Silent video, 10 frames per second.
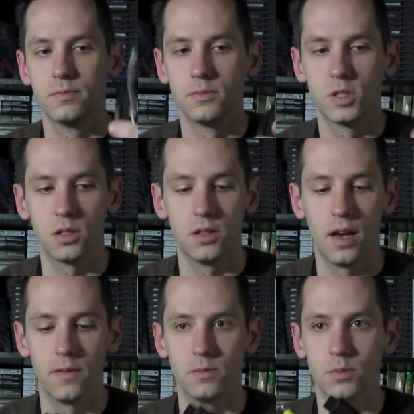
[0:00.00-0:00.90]
It's good to
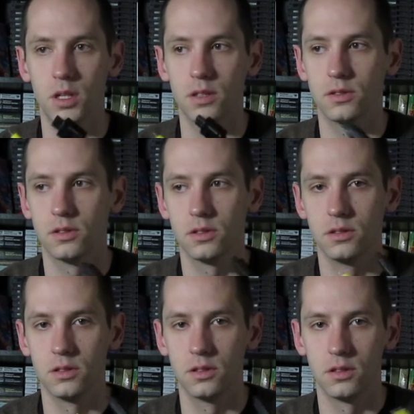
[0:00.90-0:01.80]
have them because
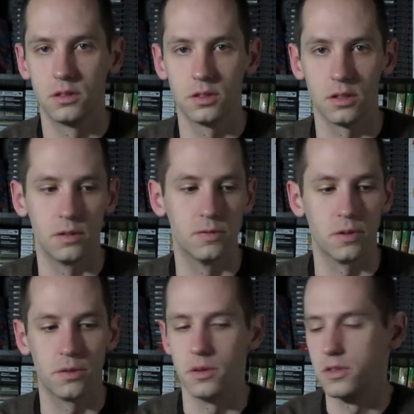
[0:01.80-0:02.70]
they're good for
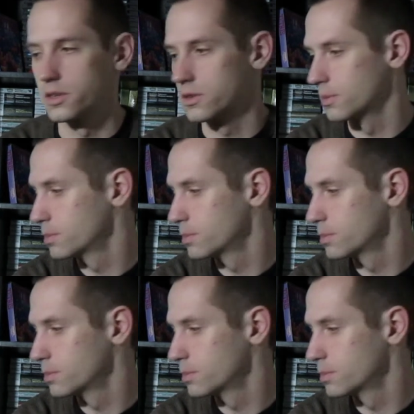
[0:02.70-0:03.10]
3 systems.